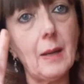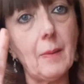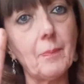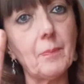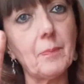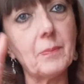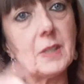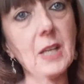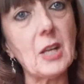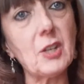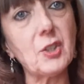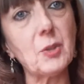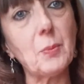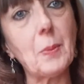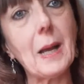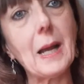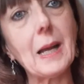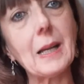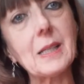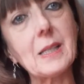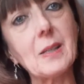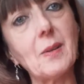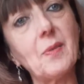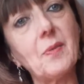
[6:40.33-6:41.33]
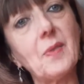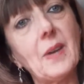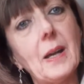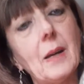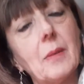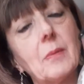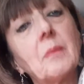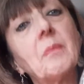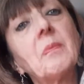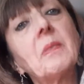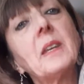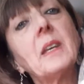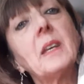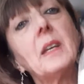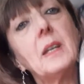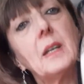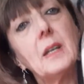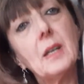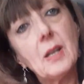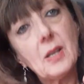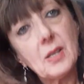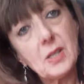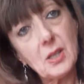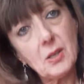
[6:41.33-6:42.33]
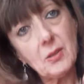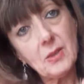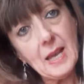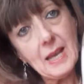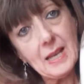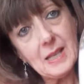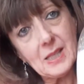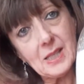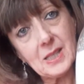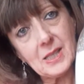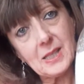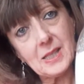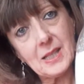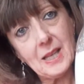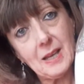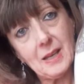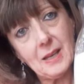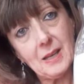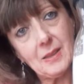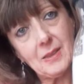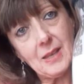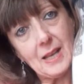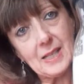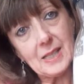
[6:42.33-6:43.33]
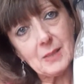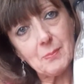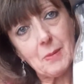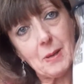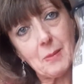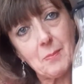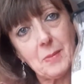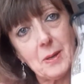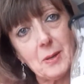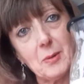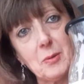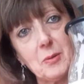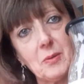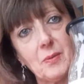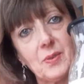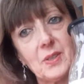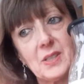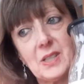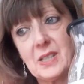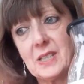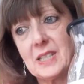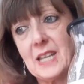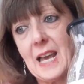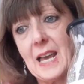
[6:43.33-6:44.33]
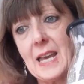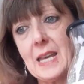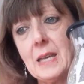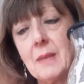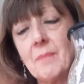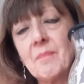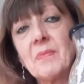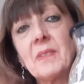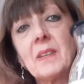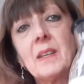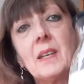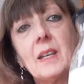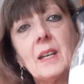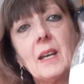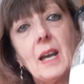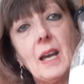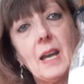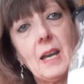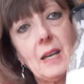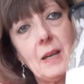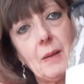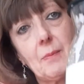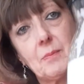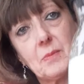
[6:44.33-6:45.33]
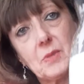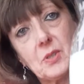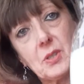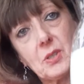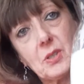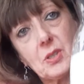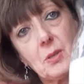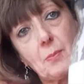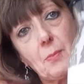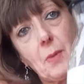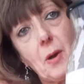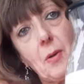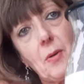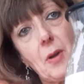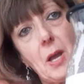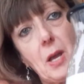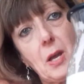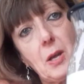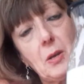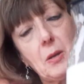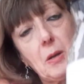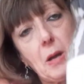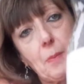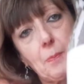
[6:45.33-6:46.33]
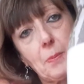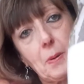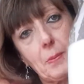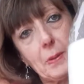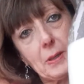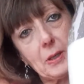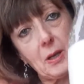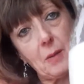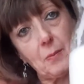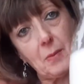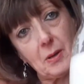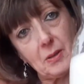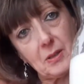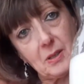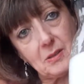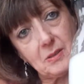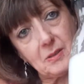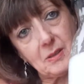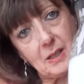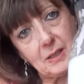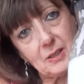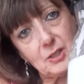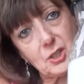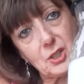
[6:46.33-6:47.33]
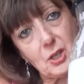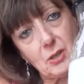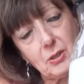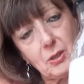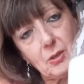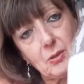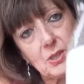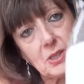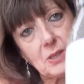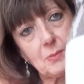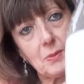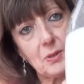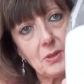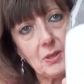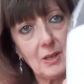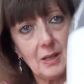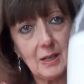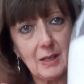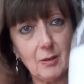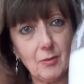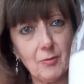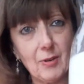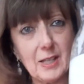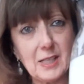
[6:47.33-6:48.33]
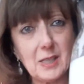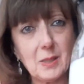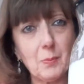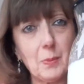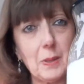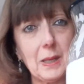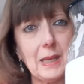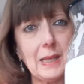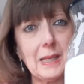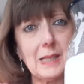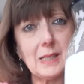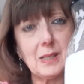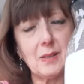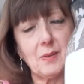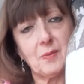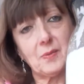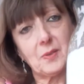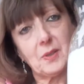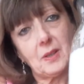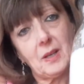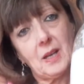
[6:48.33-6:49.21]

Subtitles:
Tetra packs, I found. So that's my milk for today. Tomorrow I'll probably come on and show you some other little recipes of